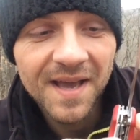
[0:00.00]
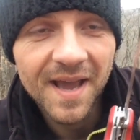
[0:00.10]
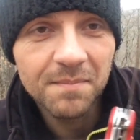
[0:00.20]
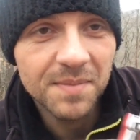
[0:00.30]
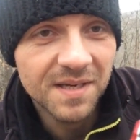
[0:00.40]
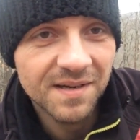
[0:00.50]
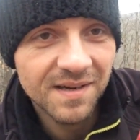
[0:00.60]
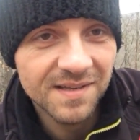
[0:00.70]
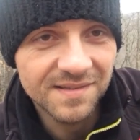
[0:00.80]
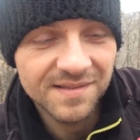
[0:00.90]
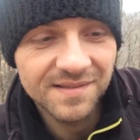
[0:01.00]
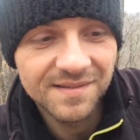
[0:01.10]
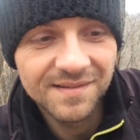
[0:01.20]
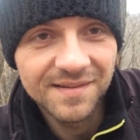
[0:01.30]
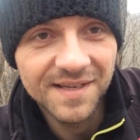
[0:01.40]
And because
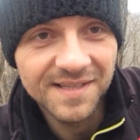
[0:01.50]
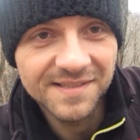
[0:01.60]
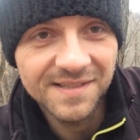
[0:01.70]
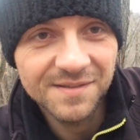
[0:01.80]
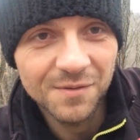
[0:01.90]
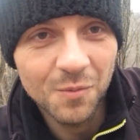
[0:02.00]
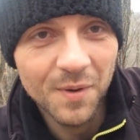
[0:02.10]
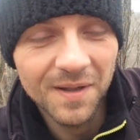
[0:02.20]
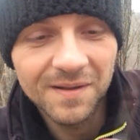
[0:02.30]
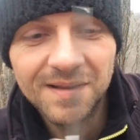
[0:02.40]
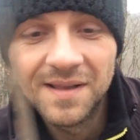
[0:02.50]
it sits so well,